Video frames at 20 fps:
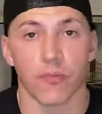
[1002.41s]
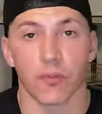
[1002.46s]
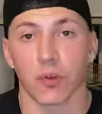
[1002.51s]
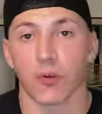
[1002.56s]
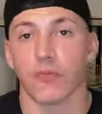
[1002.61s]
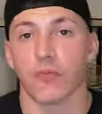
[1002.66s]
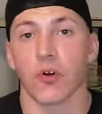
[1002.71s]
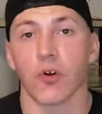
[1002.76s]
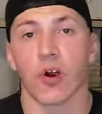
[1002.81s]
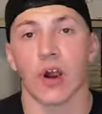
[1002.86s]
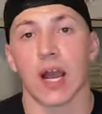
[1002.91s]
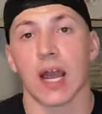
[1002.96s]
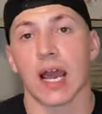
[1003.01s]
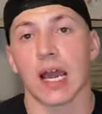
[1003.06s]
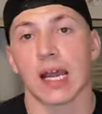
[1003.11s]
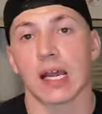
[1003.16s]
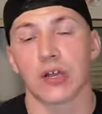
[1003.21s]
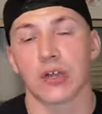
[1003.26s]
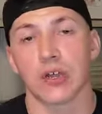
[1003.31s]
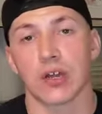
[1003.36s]
From the far
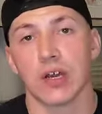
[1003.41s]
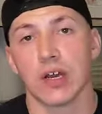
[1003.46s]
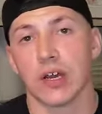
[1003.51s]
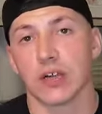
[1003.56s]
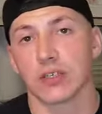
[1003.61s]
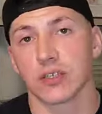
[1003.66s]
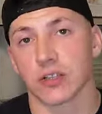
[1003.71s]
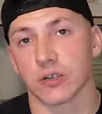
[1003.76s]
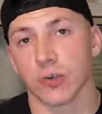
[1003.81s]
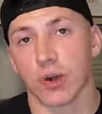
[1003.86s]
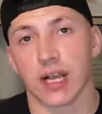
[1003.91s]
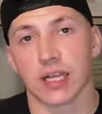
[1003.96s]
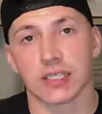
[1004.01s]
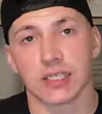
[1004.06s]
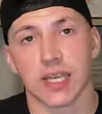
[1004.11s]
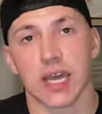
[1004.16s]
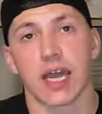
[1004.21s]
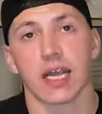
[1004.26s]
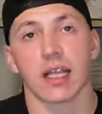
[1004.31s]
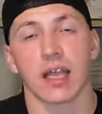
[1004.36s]
hash to the right
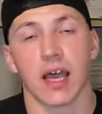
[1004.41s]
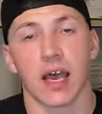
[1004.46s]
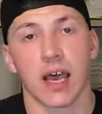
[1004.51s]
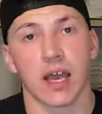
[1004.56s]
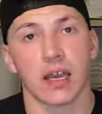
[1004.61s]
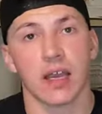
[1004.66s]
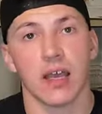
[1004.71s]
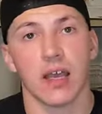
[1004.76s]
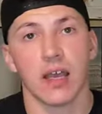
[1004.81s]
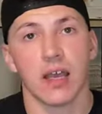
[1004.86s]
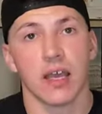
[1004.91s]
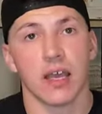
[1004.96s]
sideline,